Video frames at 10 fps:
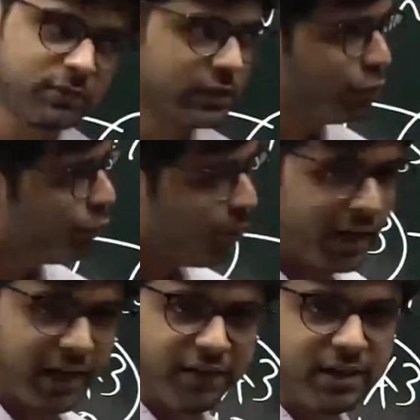Do you
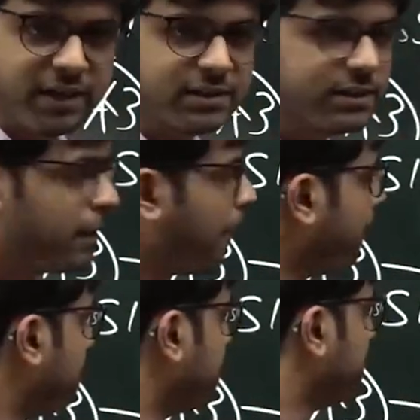agree with this?
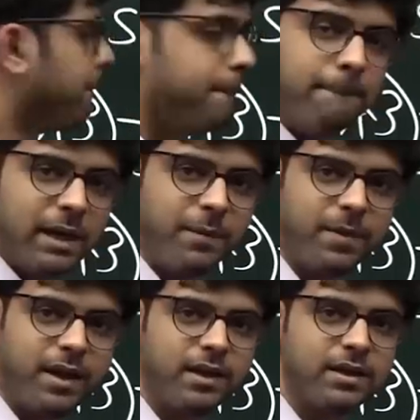Barabar
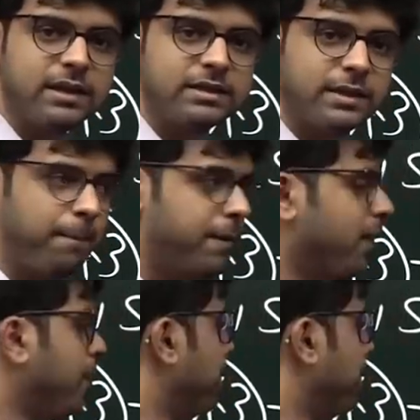hai? Simple?